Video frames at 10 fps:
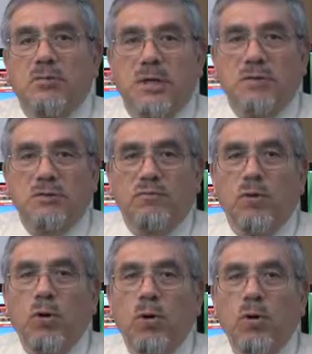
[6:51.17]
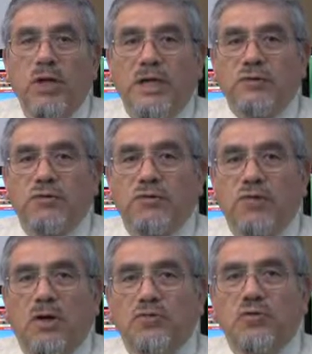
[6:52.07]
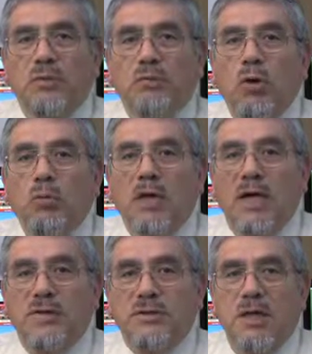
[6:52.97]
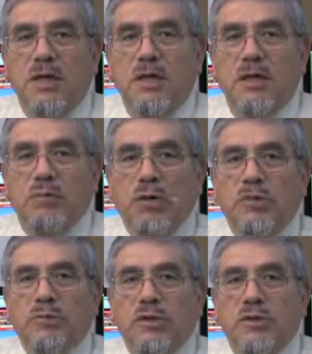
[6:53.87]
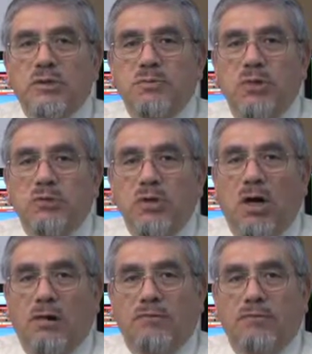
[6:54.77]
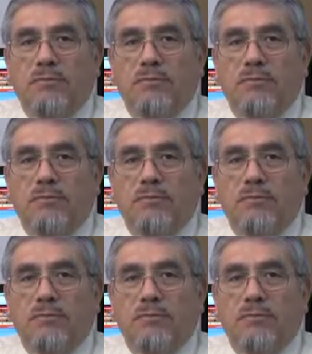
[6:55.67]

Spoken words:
amount of all natural salts to be mobilized and properly disposed of.